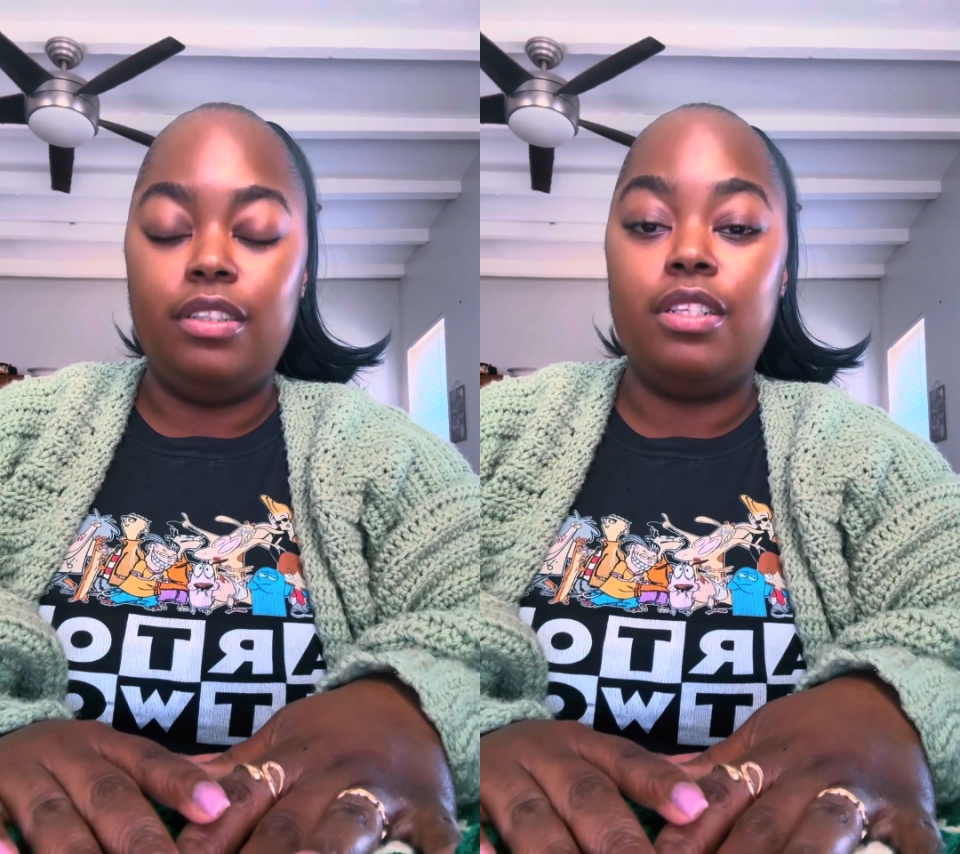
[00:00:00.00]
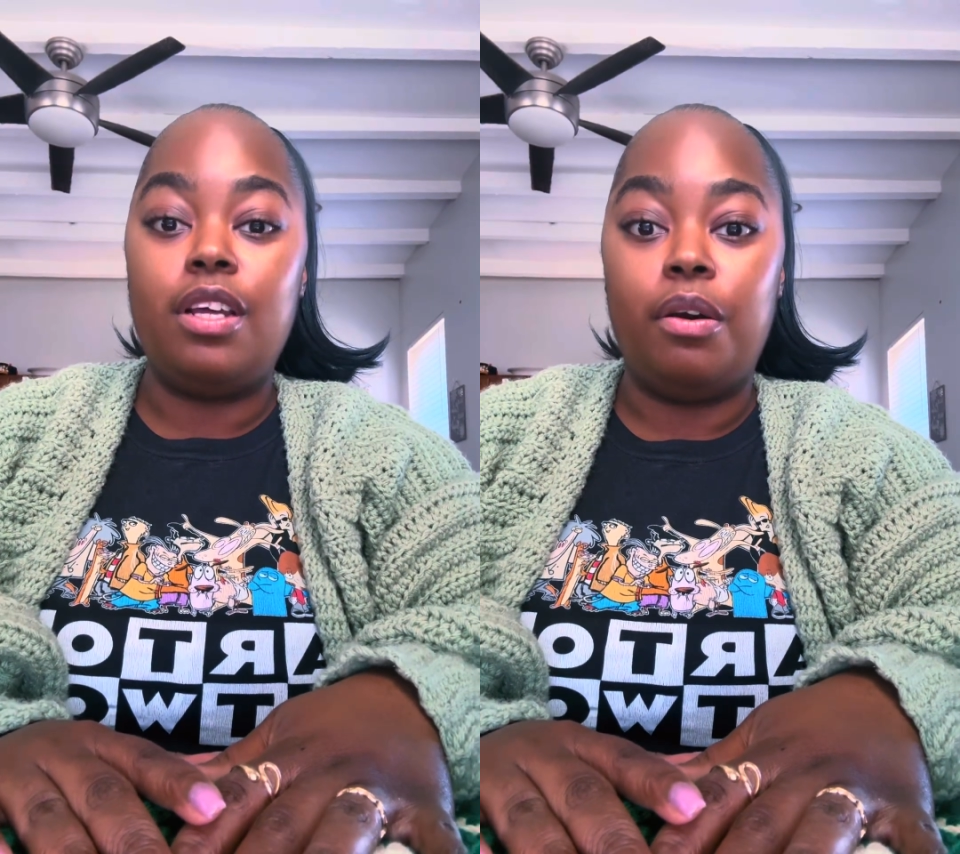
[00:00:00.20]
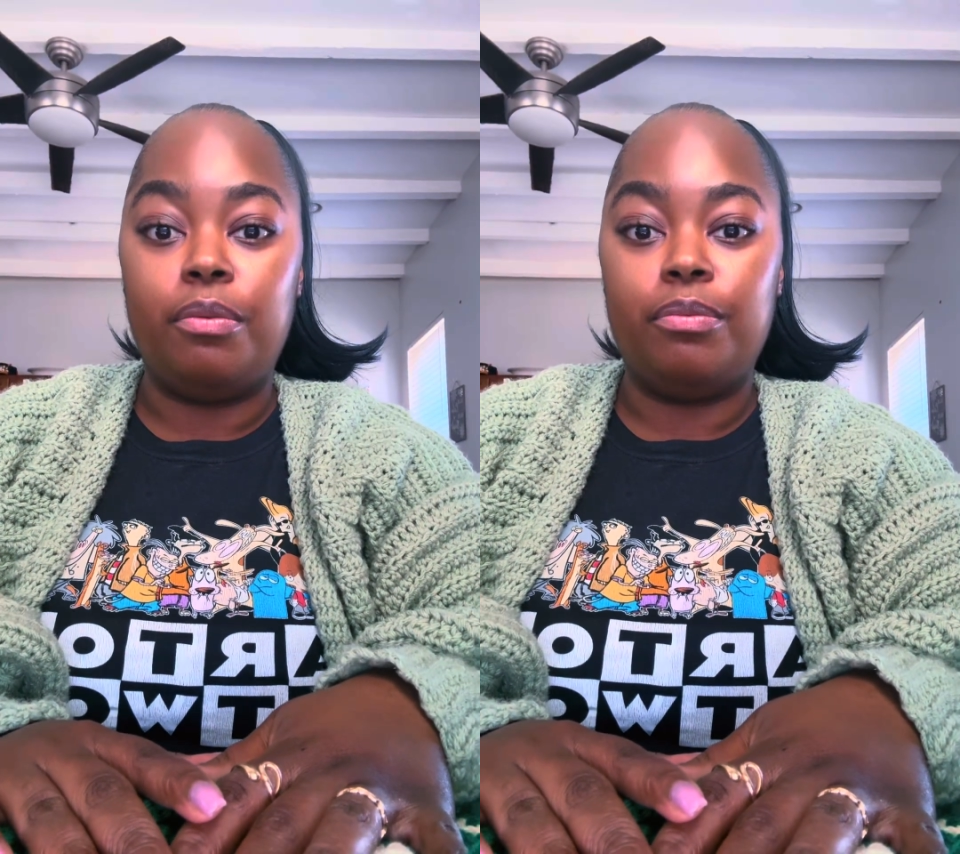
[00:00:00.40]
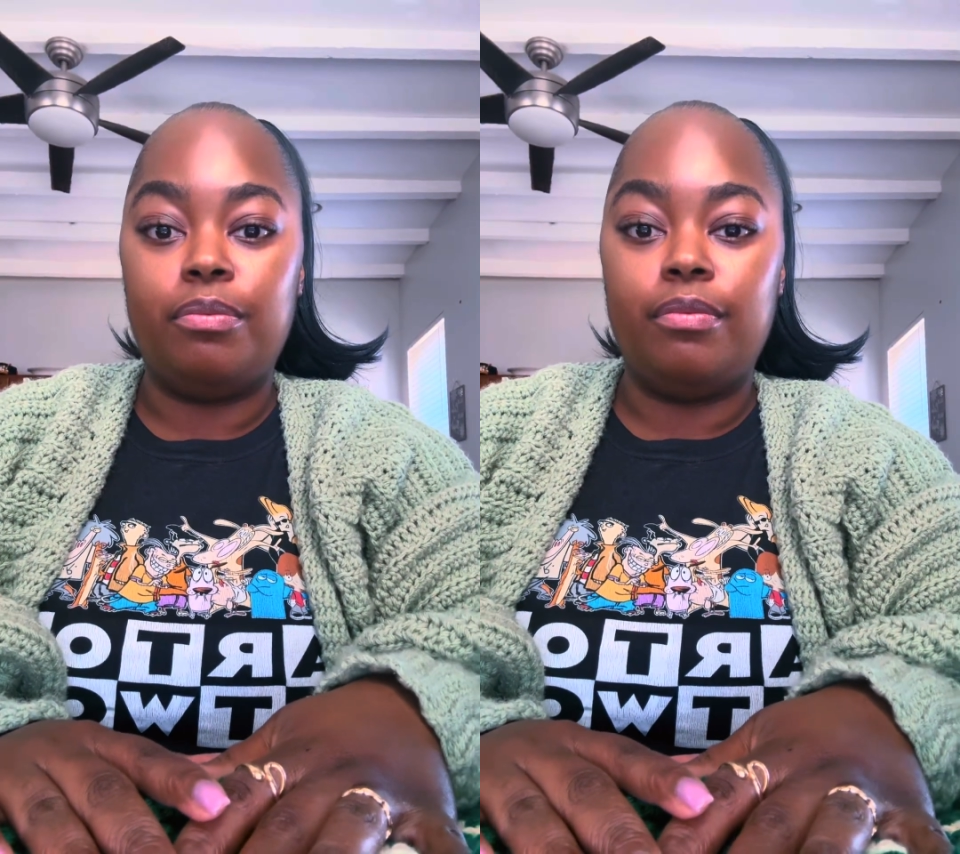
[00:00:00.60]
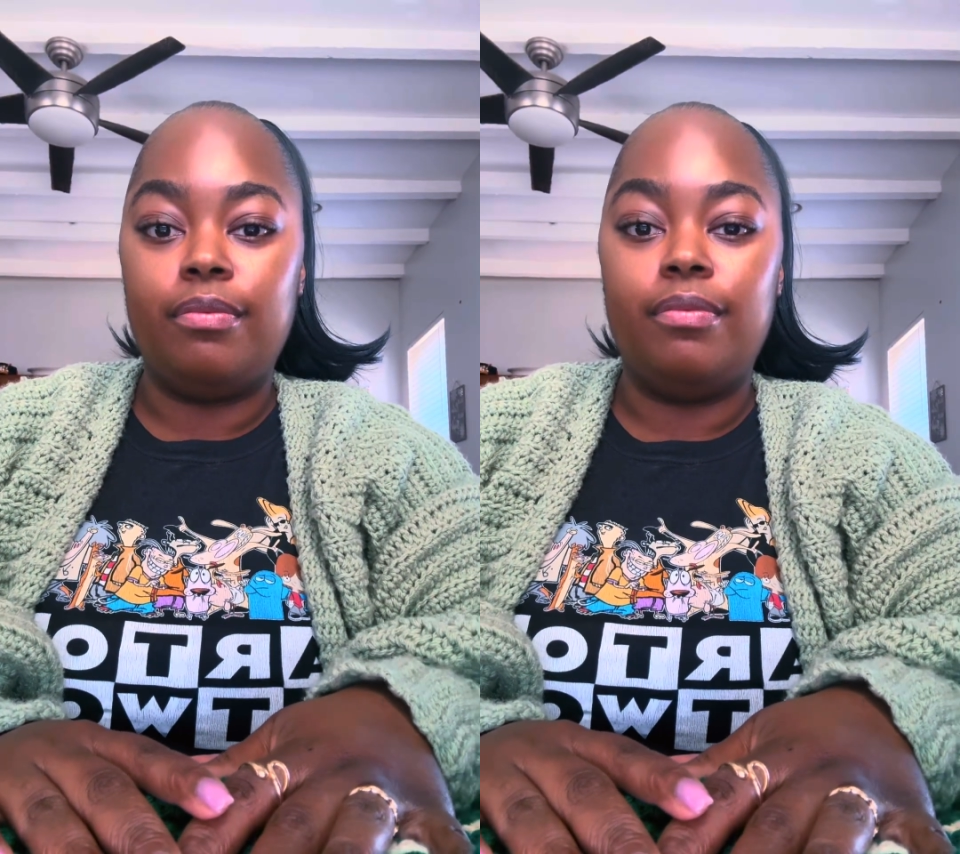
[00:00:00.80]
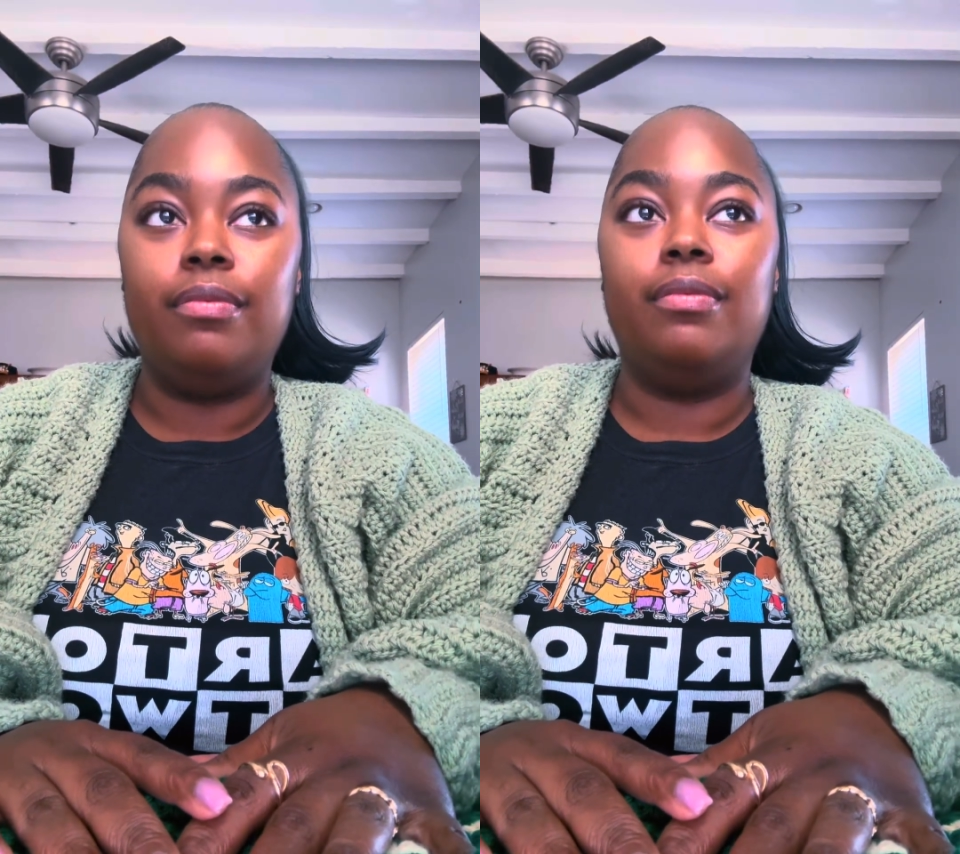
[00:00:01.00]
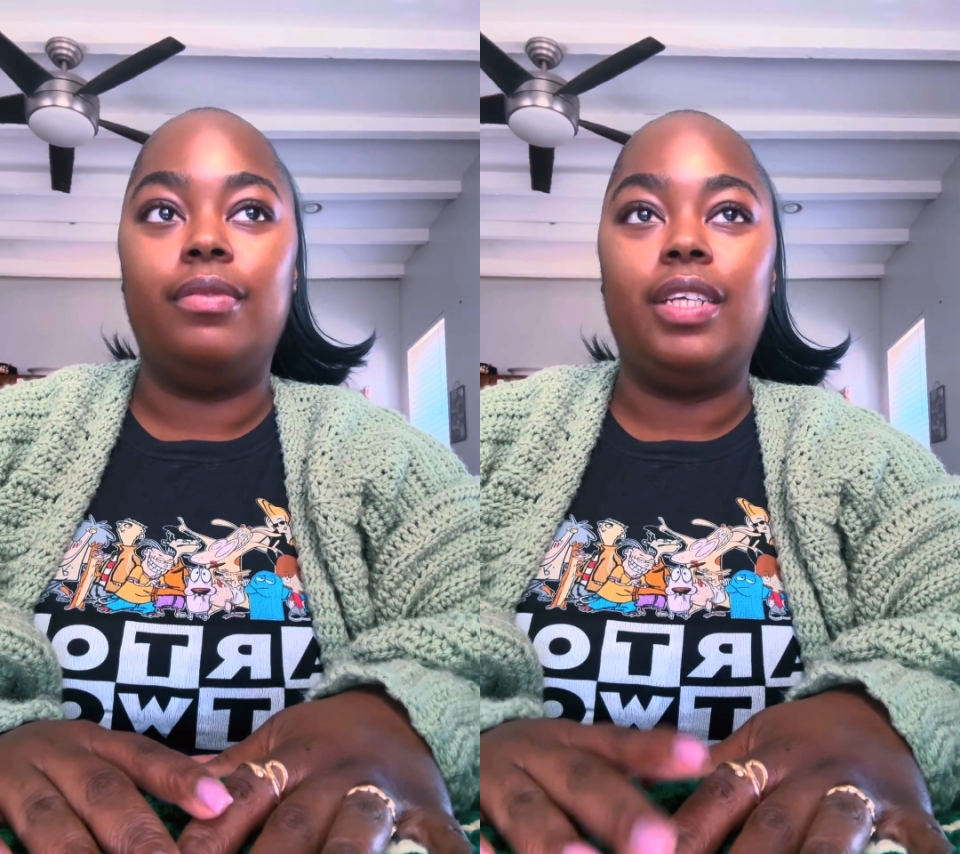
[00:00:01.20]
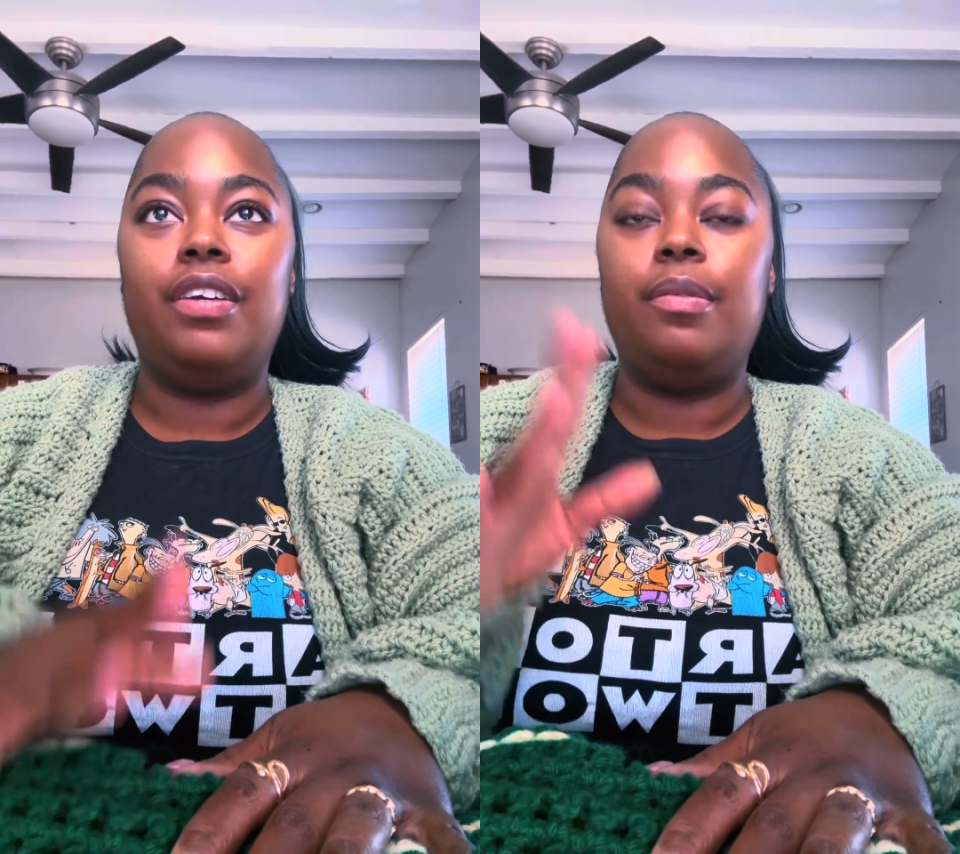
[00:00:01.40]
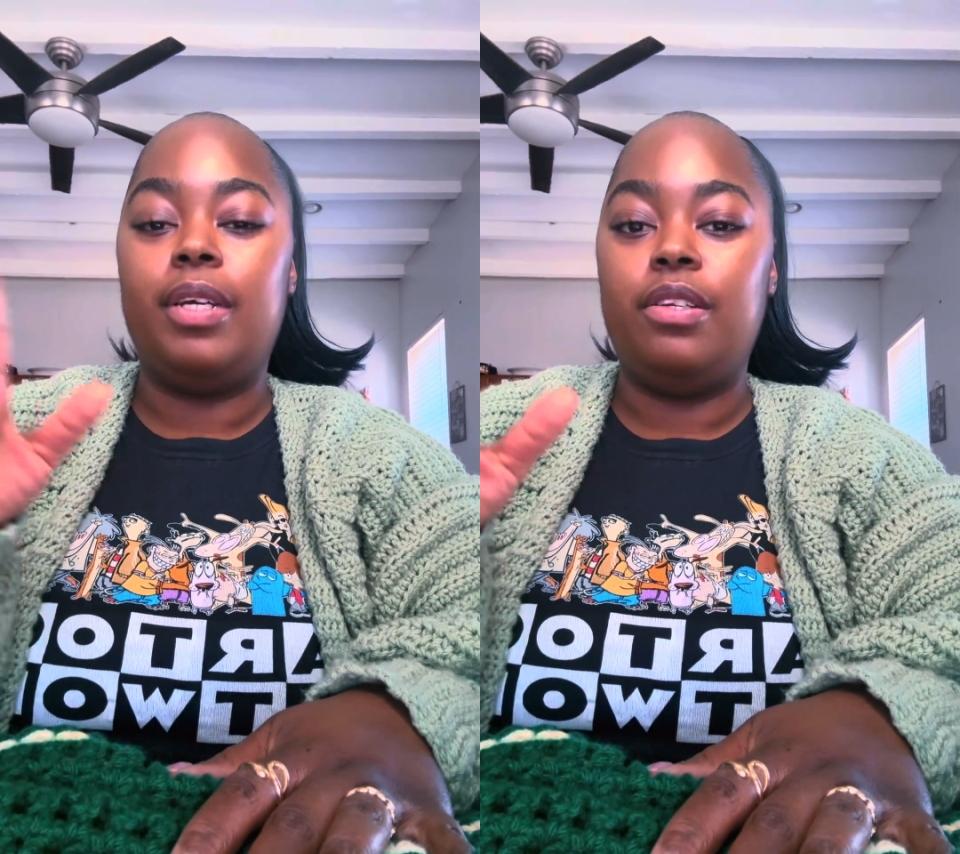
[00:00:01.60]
So, everybody